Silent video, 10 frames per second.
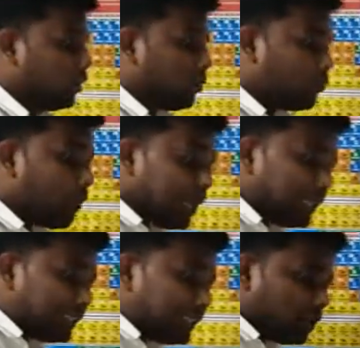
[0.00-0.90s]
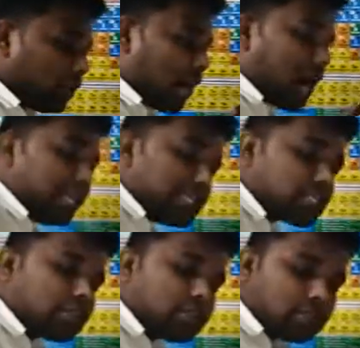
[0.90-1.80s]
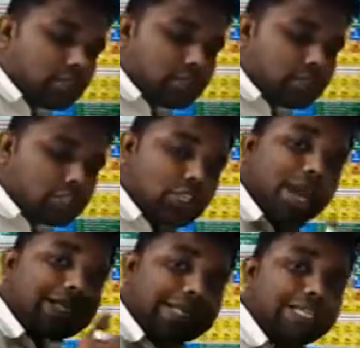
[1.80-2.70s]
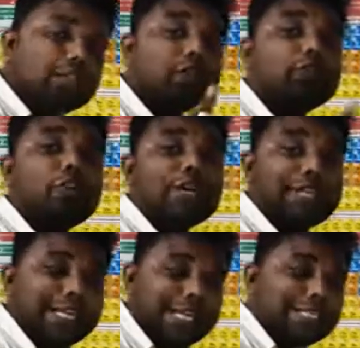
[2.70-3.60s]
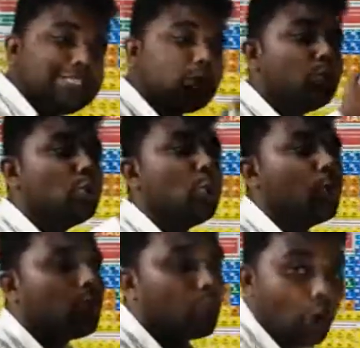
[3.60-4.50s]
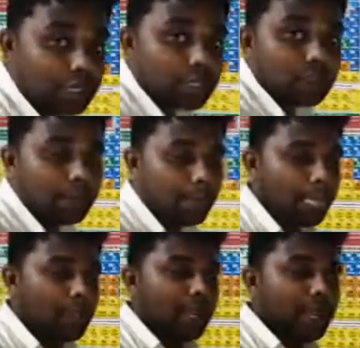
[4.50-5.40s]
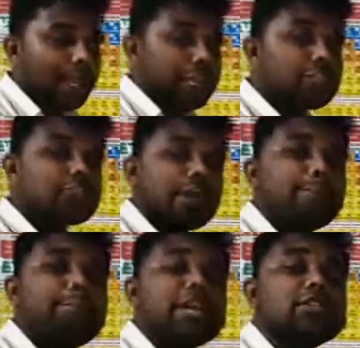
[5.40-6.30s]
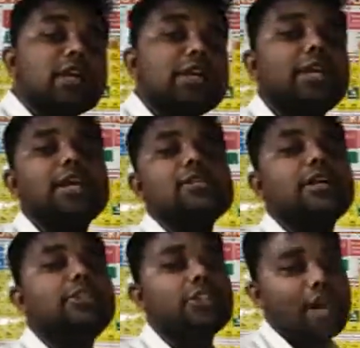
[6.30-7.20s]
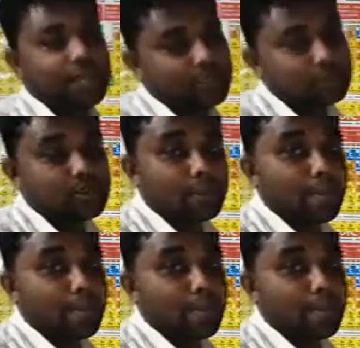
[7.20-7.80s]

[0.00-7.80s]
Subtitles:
when ice starting converted into water, its temperature doesn't rise.